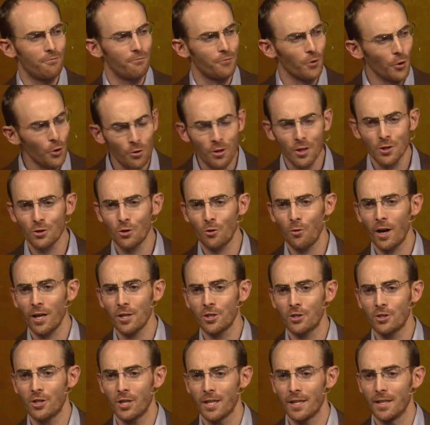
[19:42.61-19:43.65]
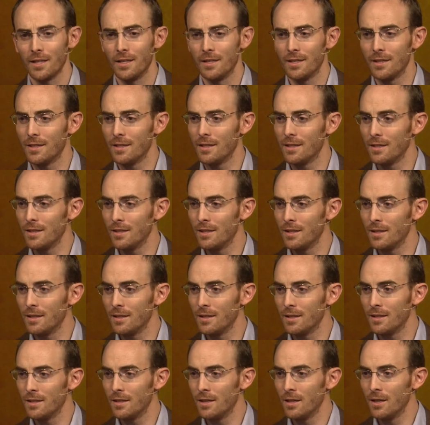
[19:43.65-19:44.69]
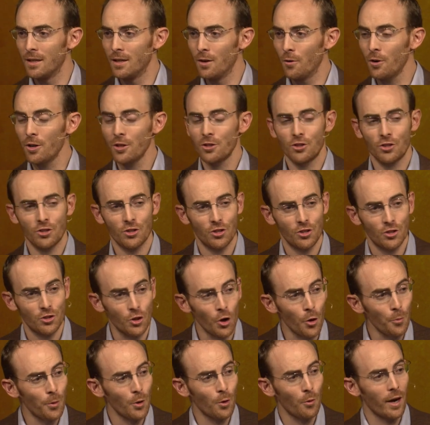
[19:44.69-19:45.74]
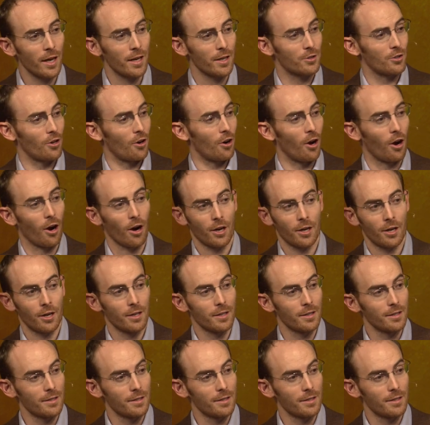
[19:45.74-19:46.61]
Foolish question. What a stupid way to talk.